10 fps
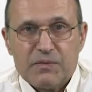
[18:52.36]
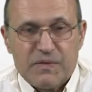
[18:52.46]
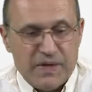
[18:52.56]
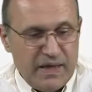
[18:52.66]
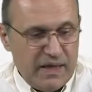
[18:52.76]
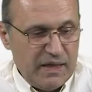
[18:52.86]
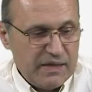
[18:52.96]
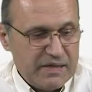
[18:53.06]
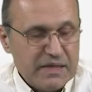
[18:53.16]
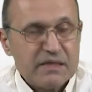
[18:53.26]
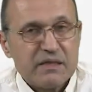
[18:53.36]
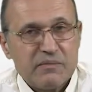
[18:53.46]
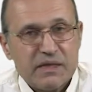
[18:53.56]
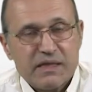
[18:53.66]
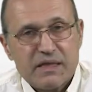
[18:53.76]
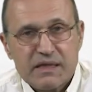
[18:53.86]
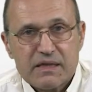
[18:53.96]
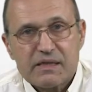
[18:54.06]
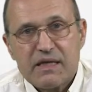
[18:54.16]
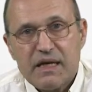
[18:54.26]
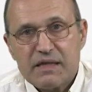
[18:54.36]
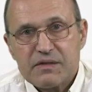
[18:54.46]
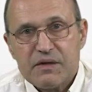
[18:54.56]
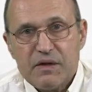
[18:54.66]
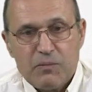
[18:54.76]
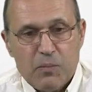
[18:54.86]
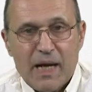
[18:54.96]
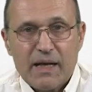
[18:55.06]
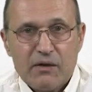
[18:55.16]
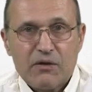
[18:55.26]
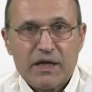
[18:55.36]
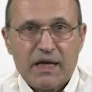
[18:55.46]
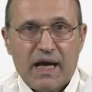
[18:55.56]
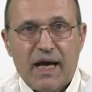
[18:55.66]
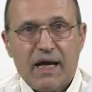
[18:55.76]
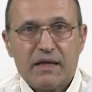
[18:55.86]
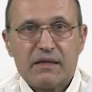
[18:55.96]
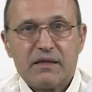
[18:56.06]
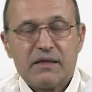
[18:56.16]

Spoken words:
the system internal states by looking at